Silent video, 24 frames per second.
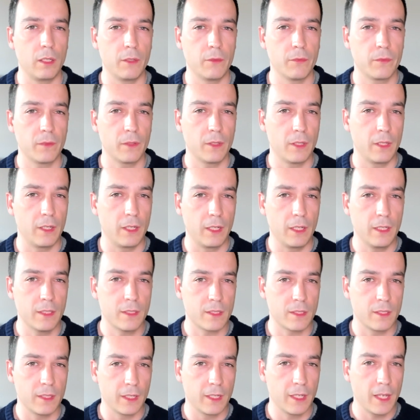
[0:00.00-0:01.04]
if
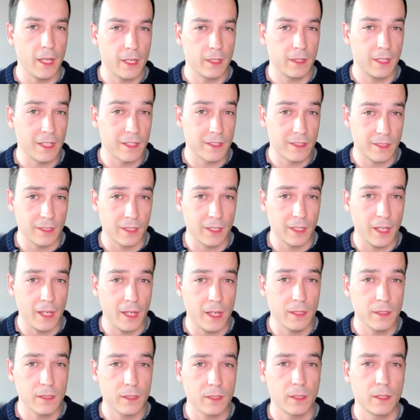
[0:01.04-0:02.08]
it's the case, that's the
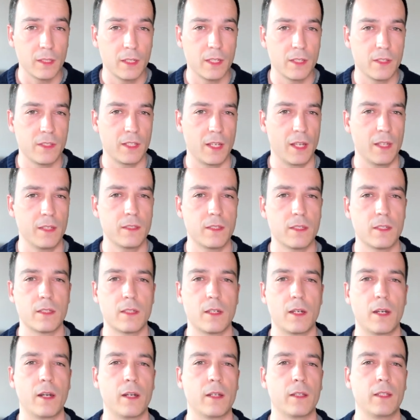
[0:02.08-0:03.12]
case,
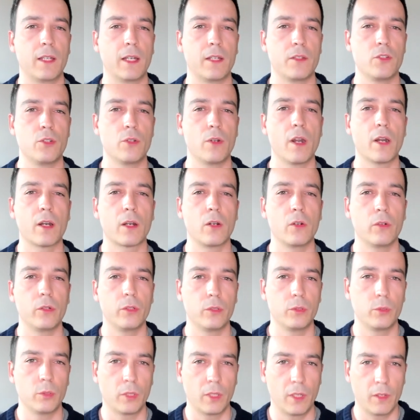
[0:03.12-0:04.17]
chances are that you are
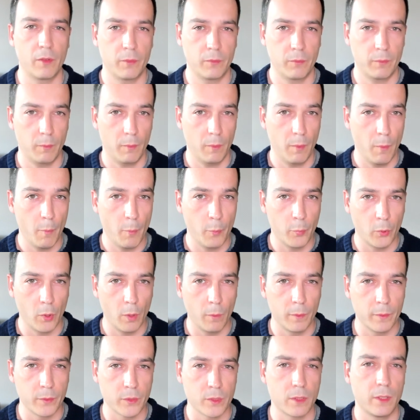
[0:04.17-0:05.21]
going to have
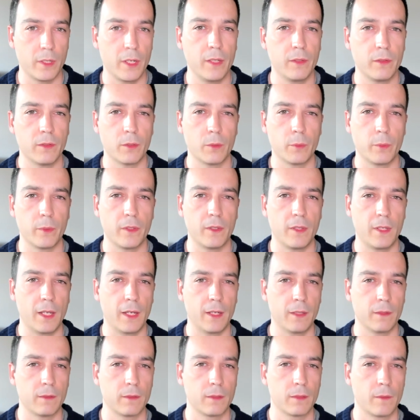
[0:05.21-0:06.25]
problems later with
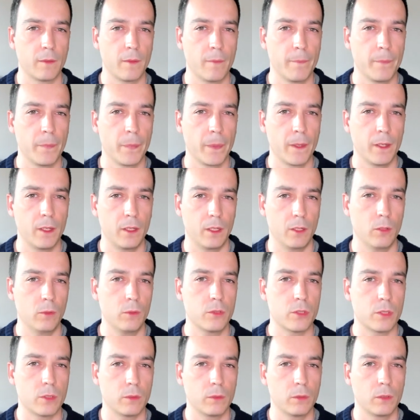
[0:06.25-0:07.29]
that. And
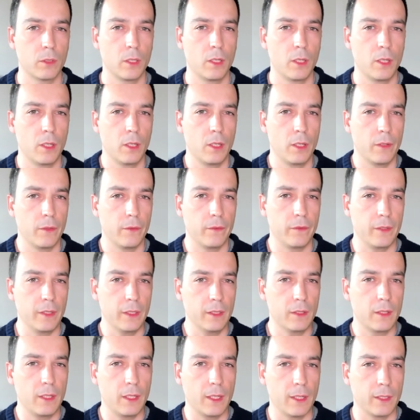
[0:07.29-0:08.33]
also,
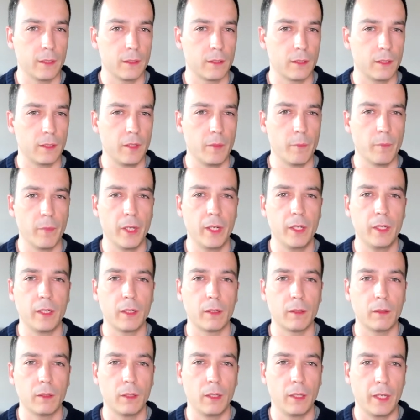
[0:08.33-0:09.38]
think that in
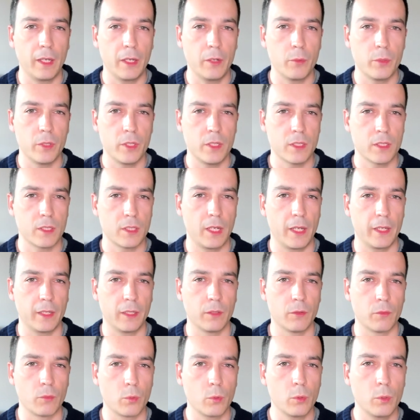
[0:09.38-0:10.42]
many languages, like
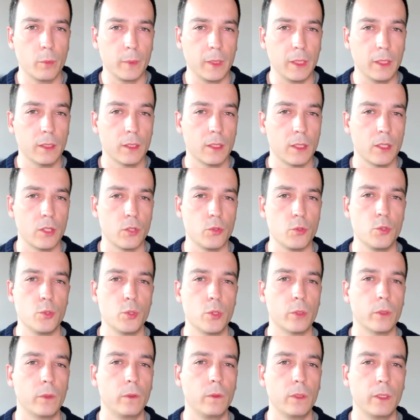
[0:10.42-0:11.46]
in Ruby,
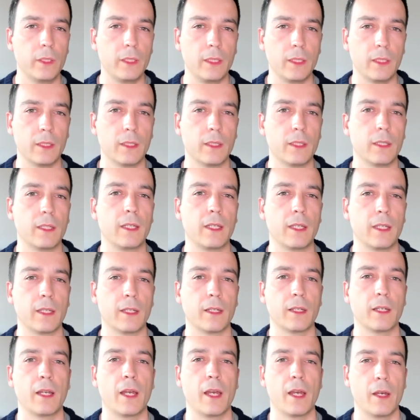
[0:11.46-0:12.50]
you only
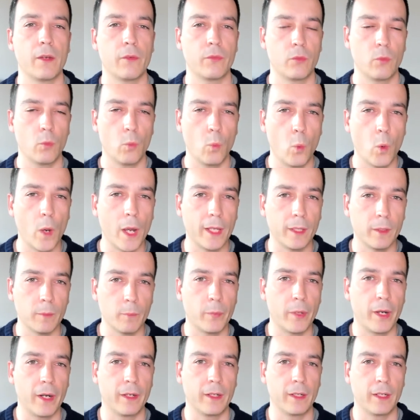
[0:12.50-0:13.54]
can have one
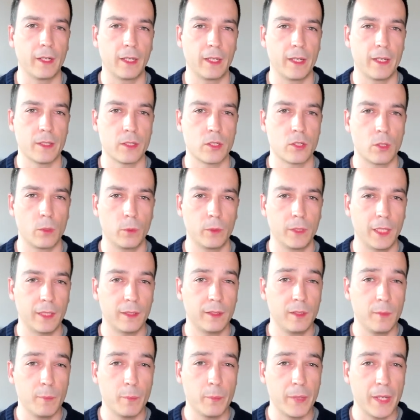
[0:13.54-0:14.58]
parent class, so
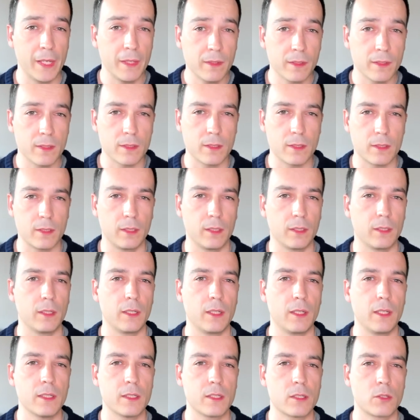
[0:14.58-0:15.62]
that dependency
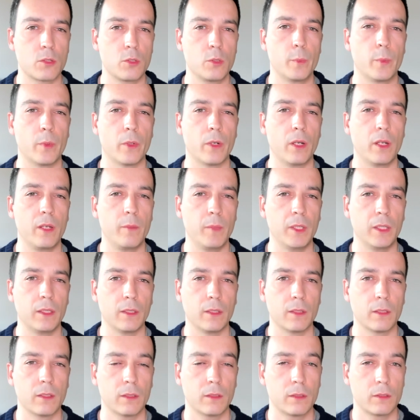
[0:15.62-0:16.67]
is super
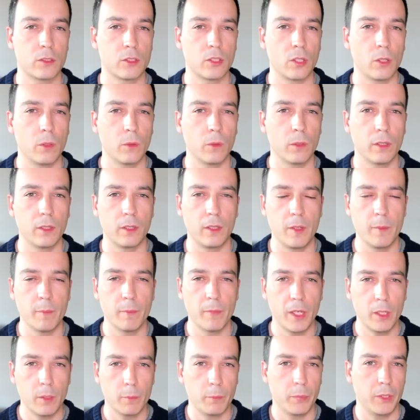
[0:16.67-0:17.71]
limited. So
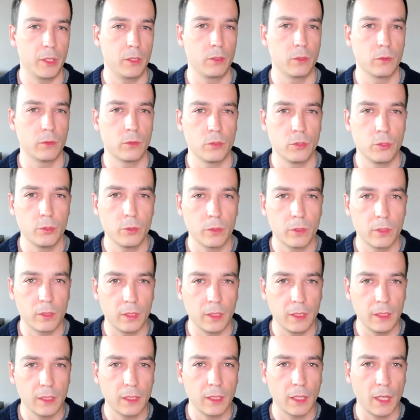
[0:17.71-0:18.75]
in my opinion, just
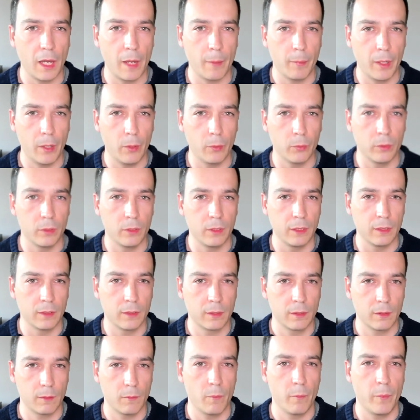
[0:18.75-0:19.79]
think about
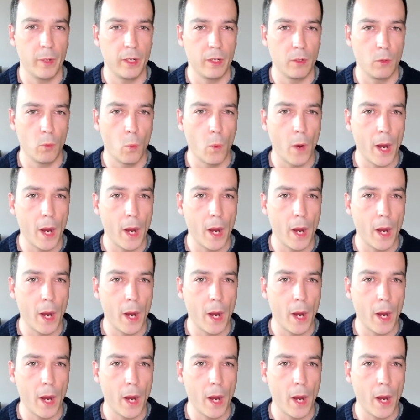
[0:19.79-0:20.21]
it very